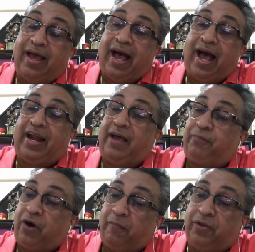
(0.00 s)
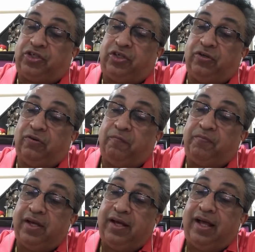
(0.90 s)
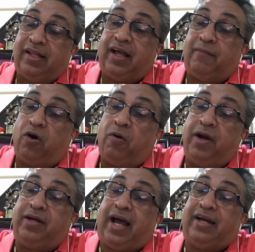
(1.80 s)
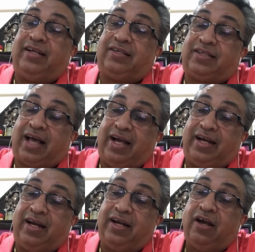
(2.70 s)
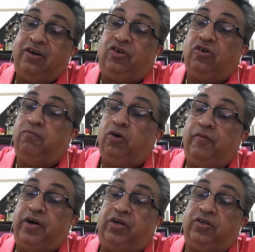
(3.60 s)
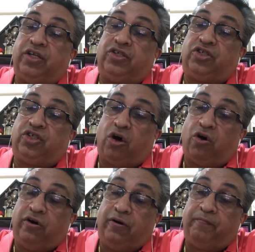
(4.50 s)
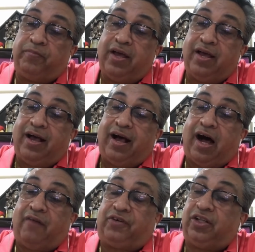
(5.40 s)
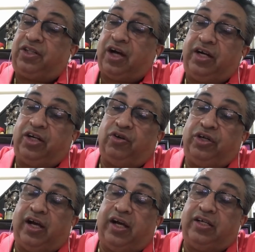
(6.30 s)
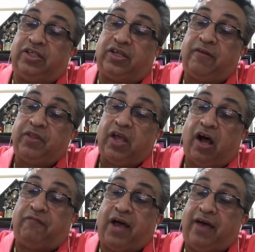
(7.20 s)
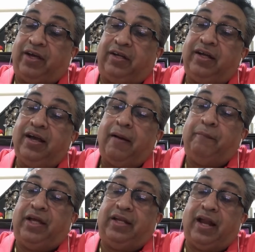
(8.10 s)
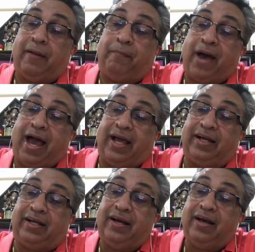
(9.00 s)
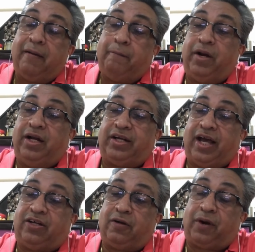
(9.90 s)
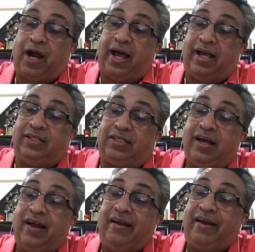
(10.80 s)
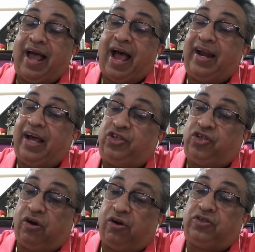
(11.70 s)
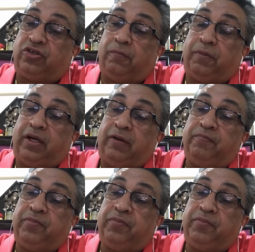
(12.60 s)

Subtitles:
And I promise you, the moment I decided to move into this zone after 32 years of having been in a bank, built an enterprise, and I chose to be